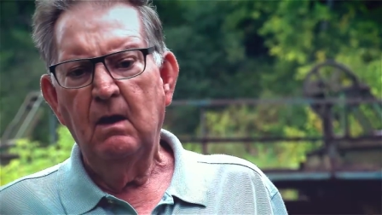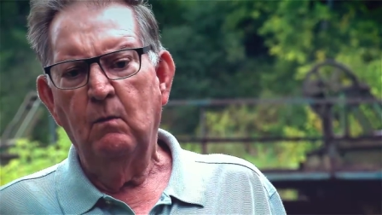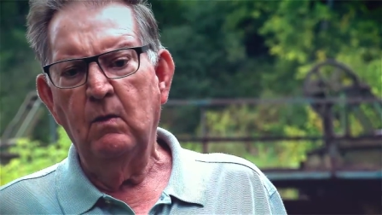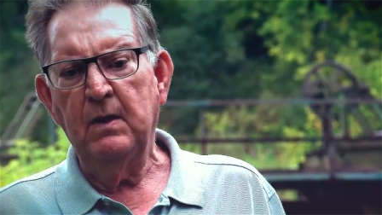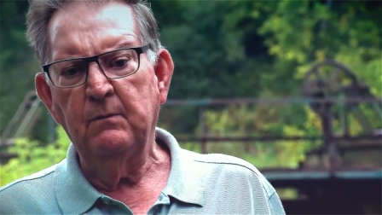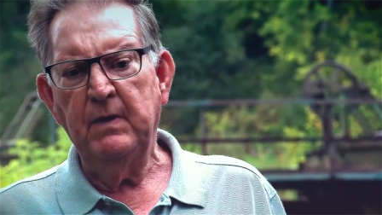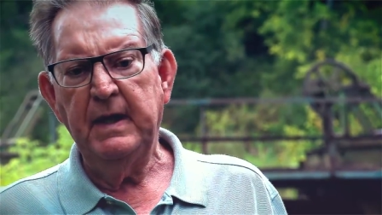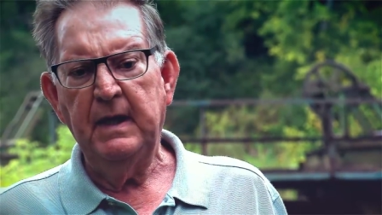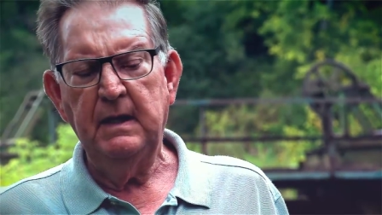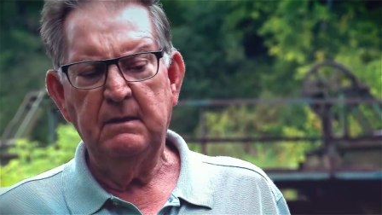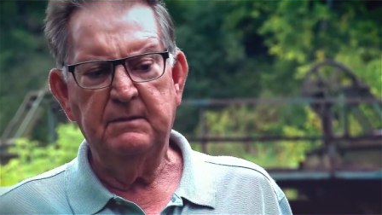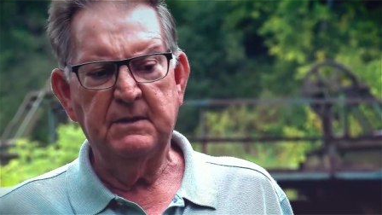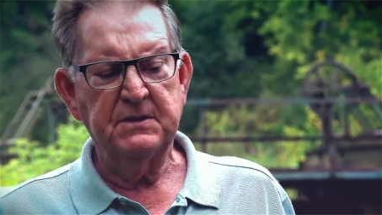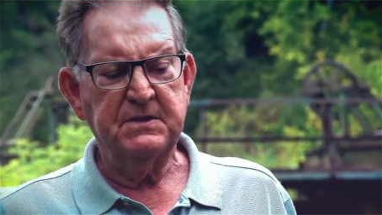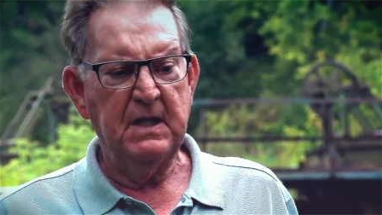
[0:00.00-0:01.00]
When we
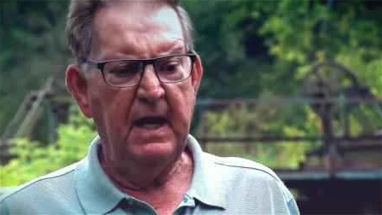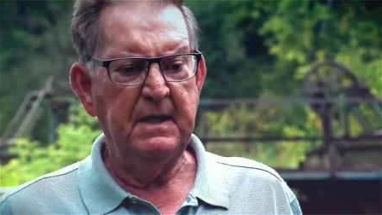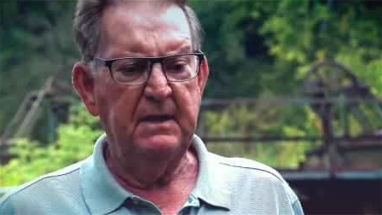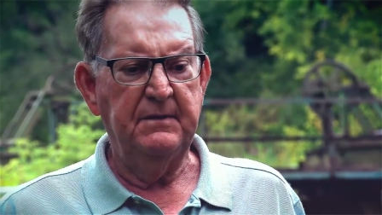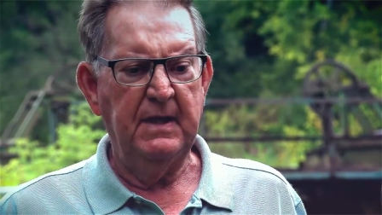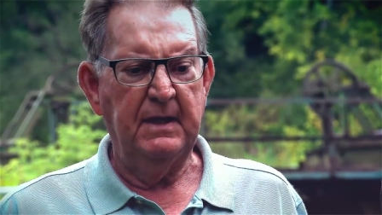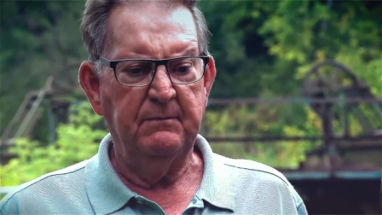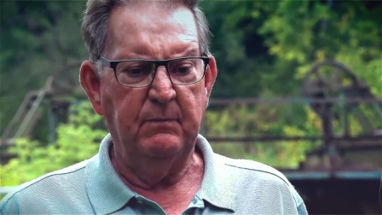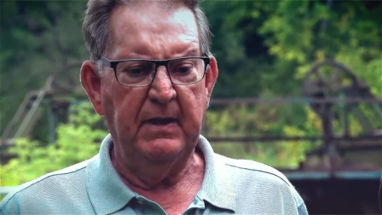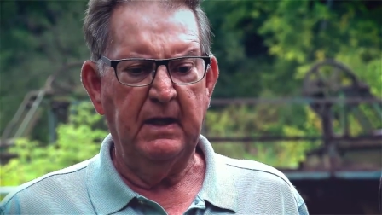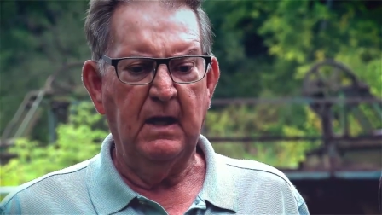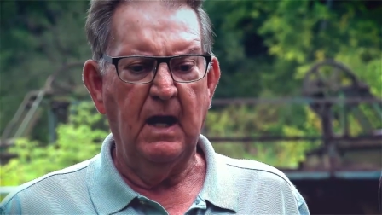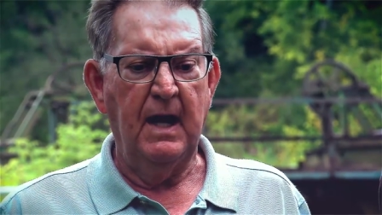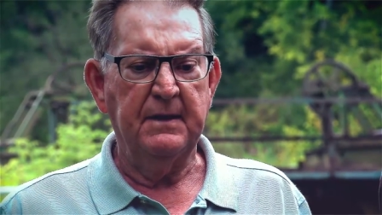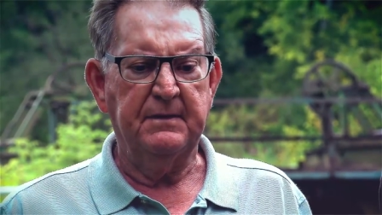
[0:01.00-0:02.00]
decided that we
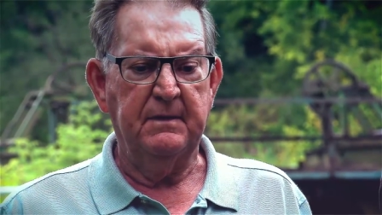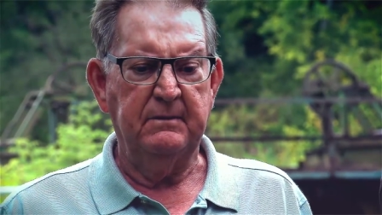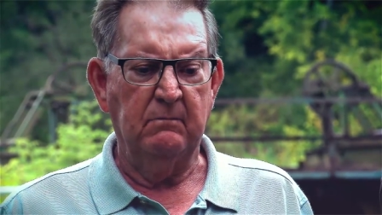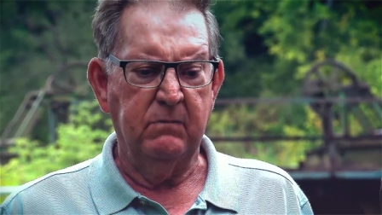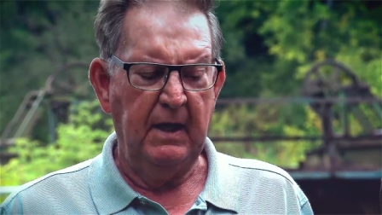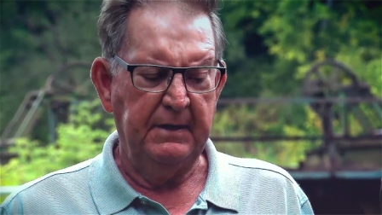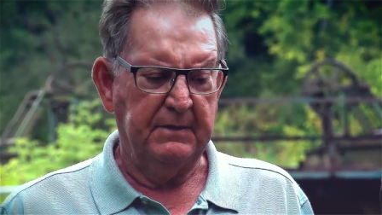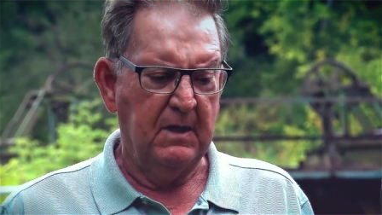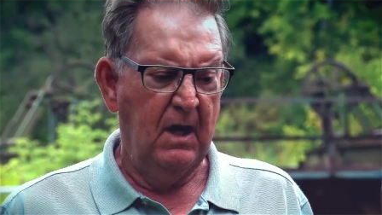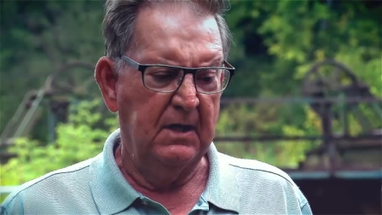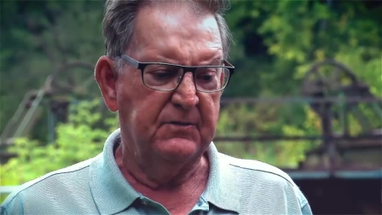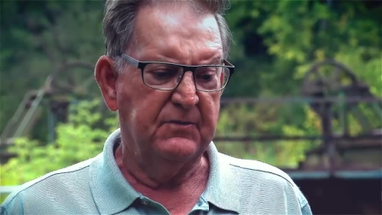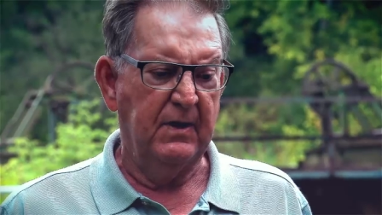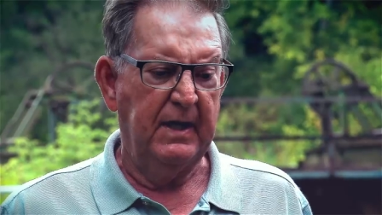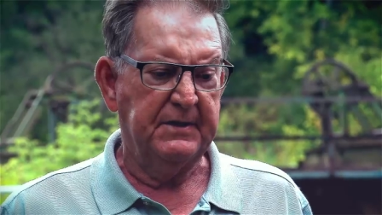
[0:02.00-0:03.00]
got the right
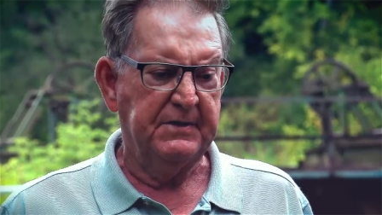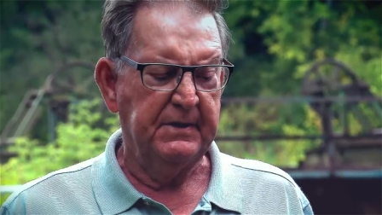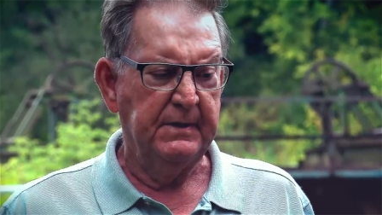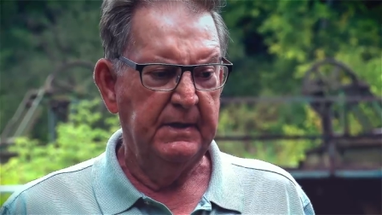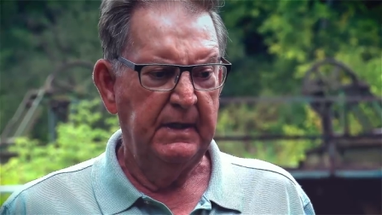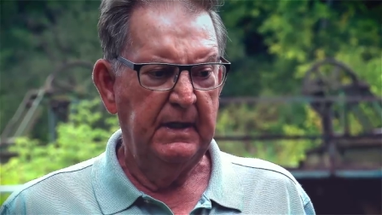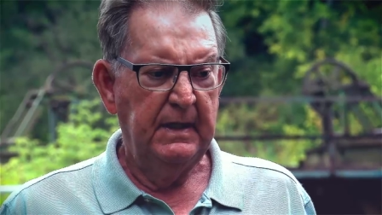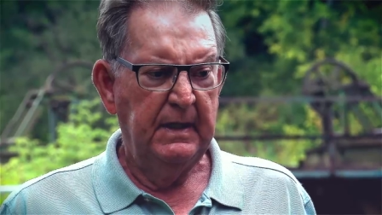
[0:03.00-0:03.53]
contractor,